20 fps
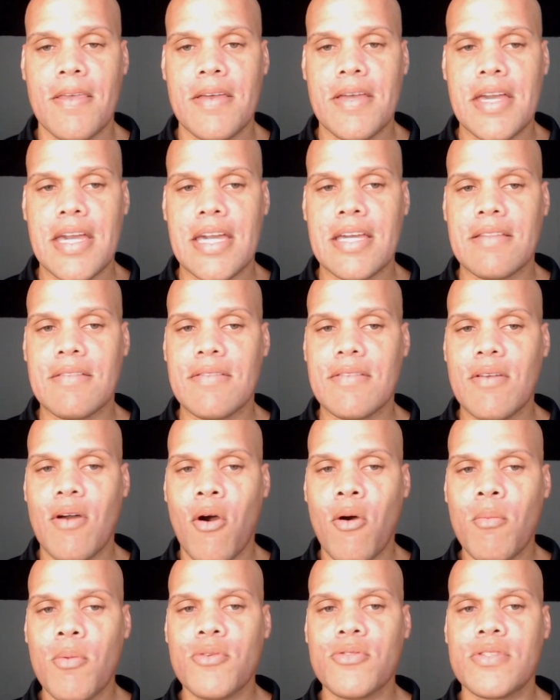it
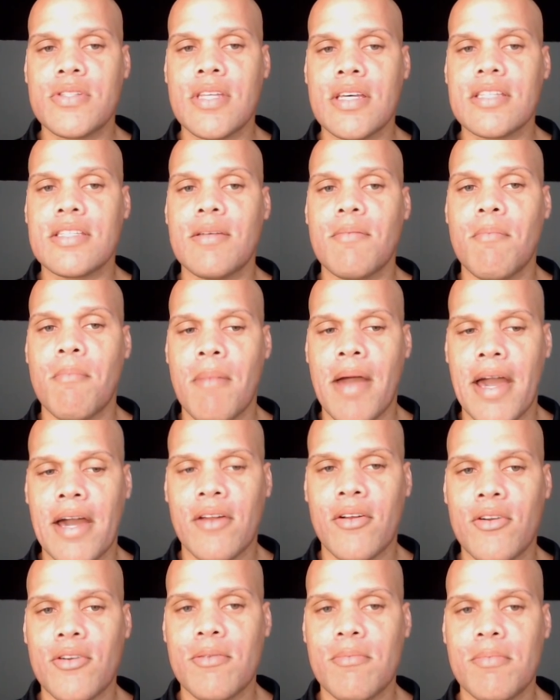almost doesn't
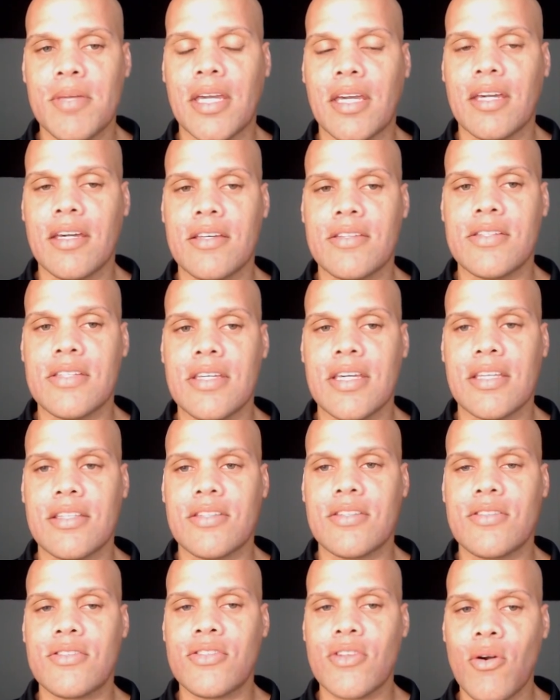matter because it's
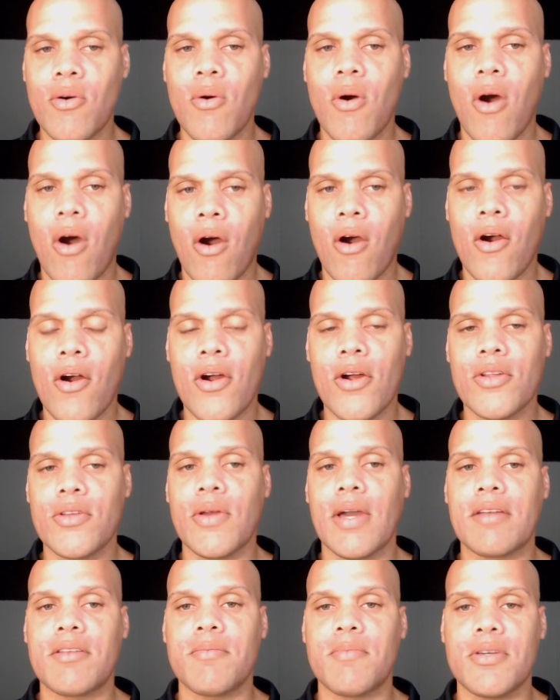so hard. You
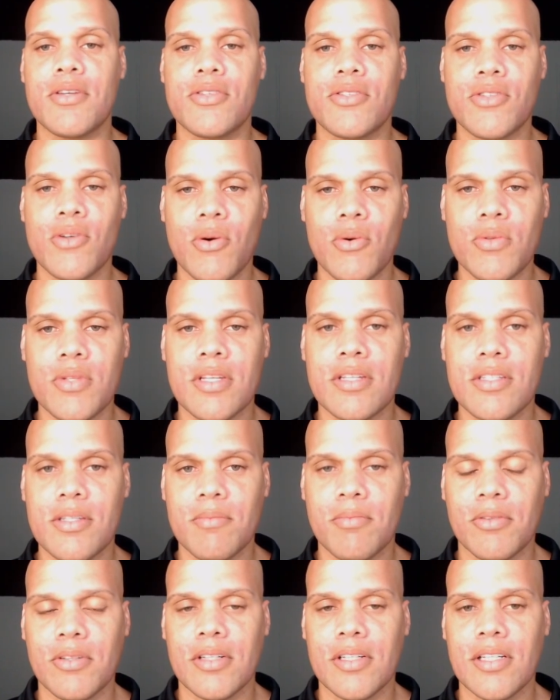have to be so
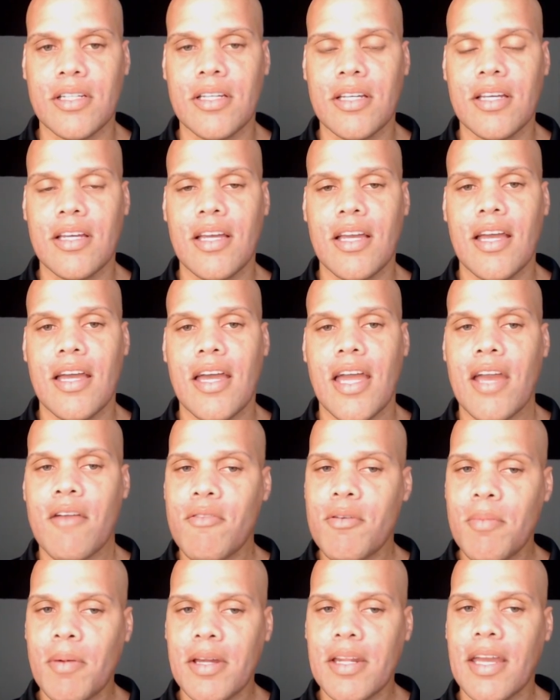disciplined.
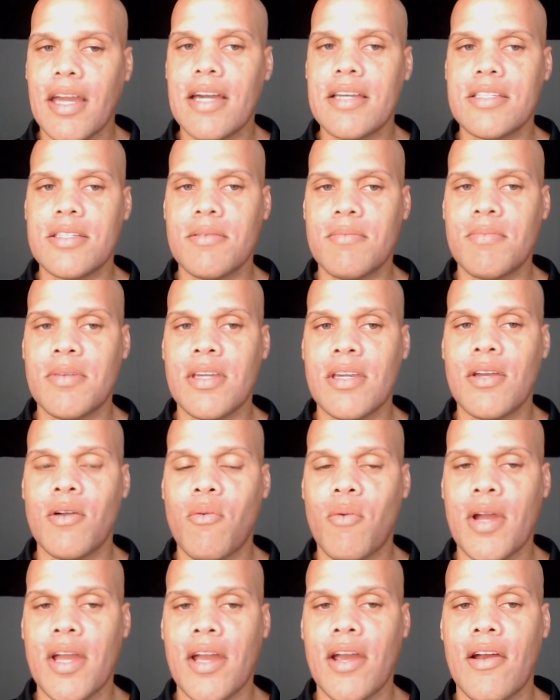Everybody has to be
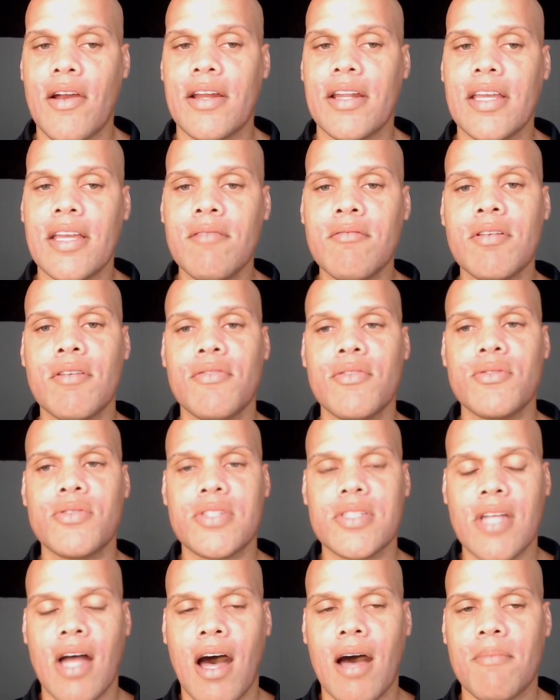aware. And even if you
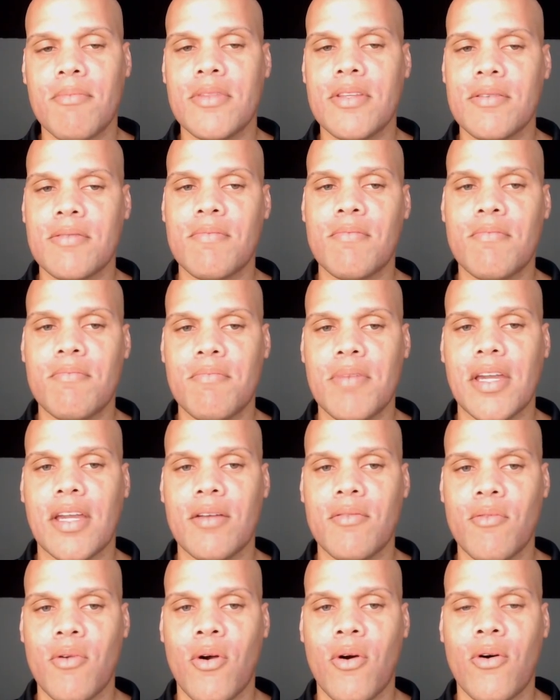stop the pick and
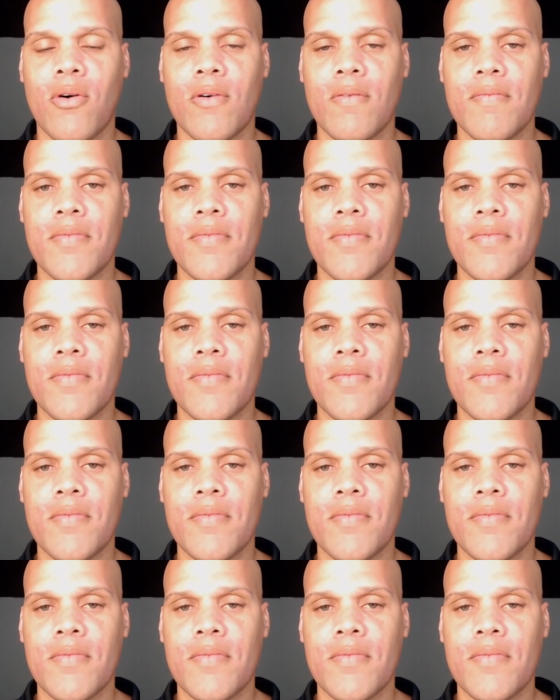roll,